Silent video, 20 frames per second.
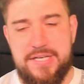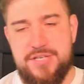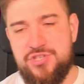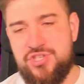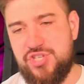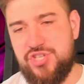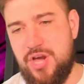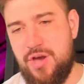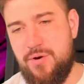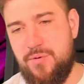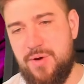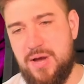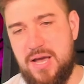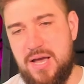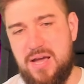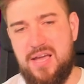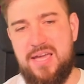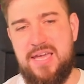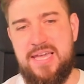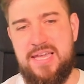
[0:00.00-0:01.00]

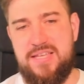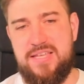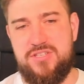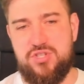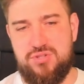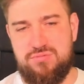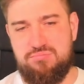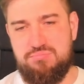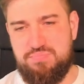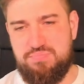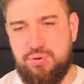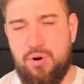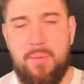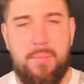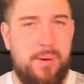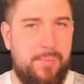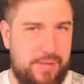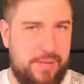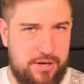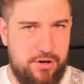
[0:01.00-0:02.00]
so it's
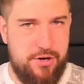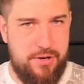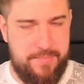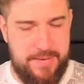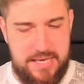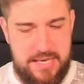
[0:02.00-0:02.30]
probably going to